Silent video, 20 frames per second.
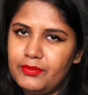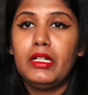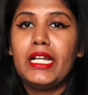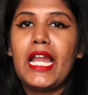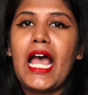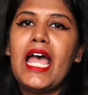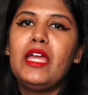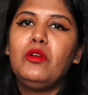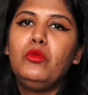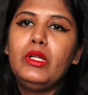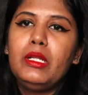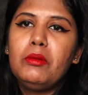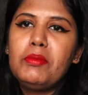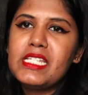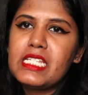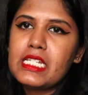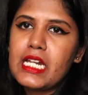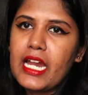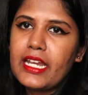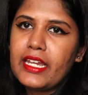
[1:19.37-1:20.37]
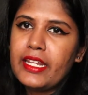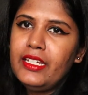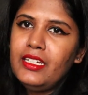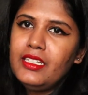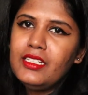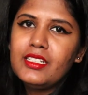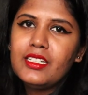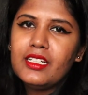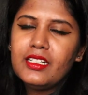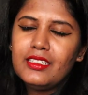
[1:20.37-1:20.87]
But I will be starting
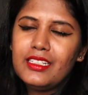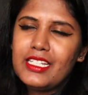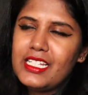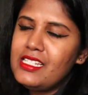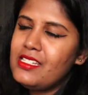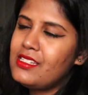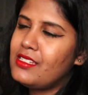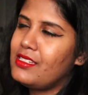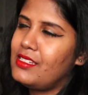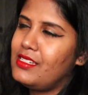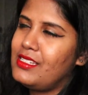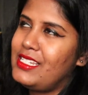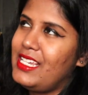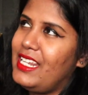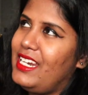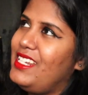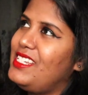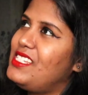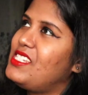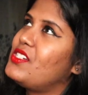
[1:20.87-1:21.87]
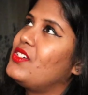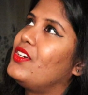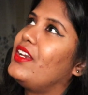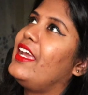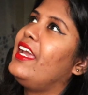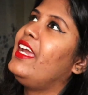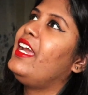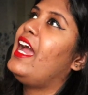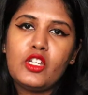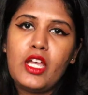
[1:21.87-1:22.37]
this series today.